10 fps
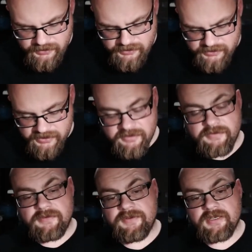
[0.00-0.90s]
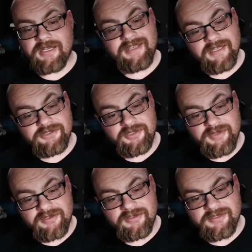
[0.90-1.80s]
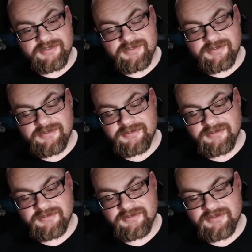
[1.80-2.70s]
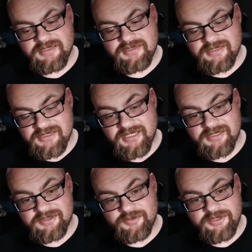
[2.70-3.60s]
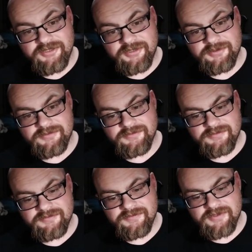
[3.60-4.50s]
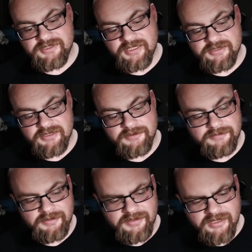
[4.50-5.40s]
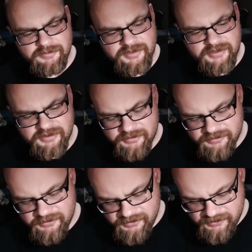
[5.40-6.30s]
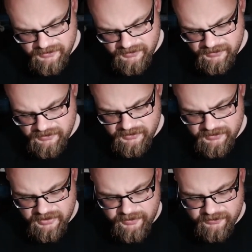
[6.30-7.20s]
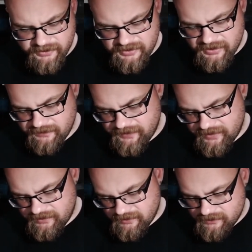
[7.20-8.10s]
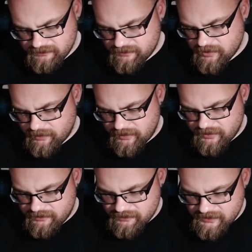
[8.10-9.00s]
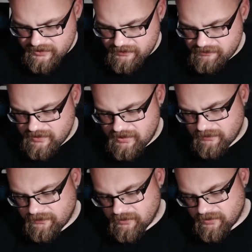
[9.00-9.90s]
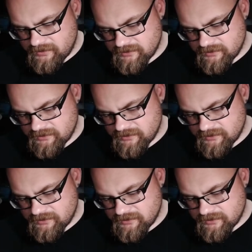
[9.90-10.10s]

I figured I can't cheap out on this because it sucks when you do for sights. I'm not a big red dot fan, and I'm probably gonna get hell for it.